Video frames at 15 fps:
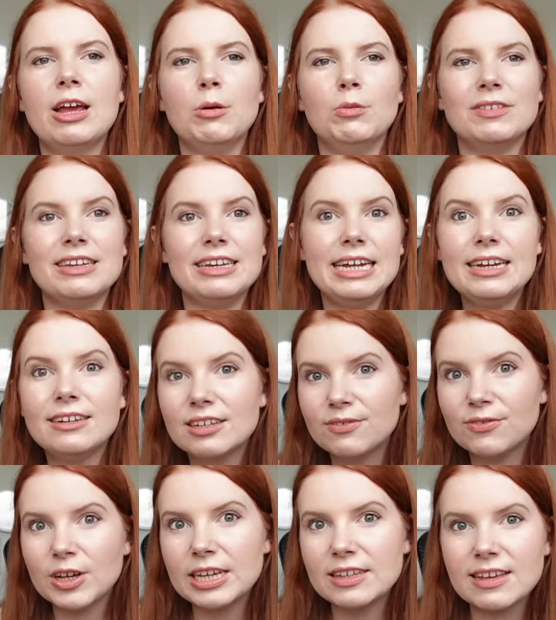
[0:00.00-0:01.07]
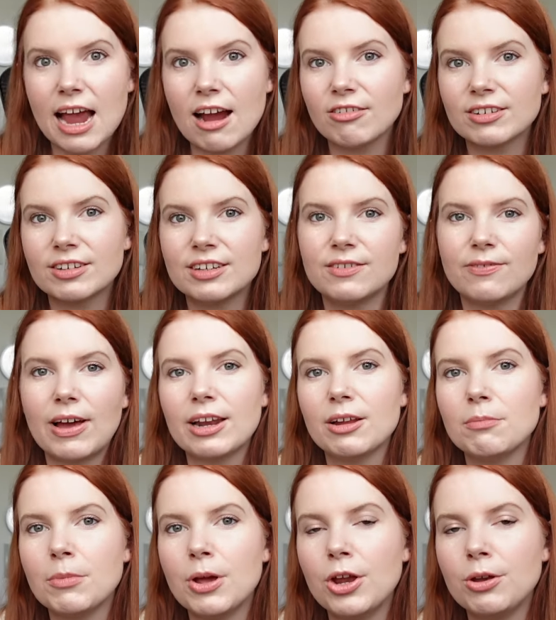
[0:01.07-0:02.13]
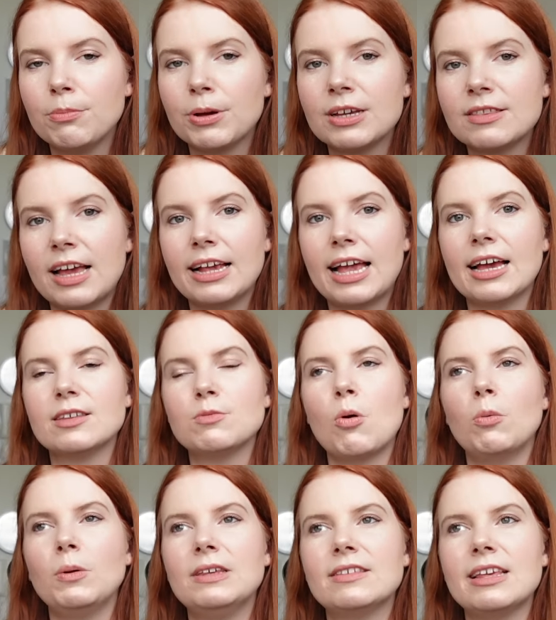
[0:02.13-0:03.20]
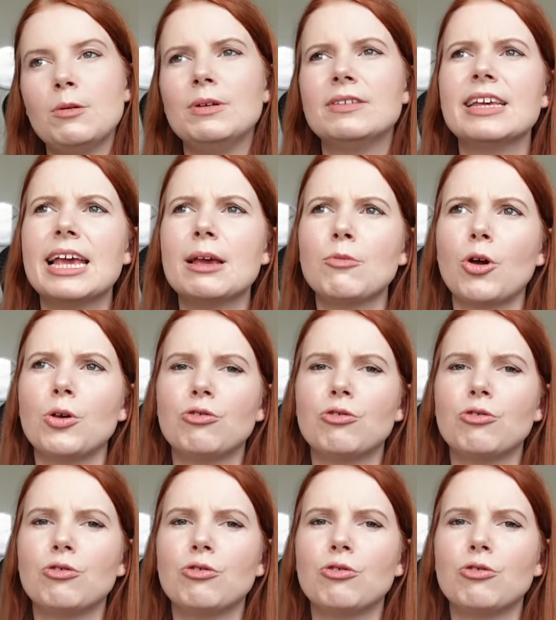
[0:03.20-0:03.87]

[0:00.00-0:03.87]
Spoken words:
it was needed for his character development, because I guess what we see him go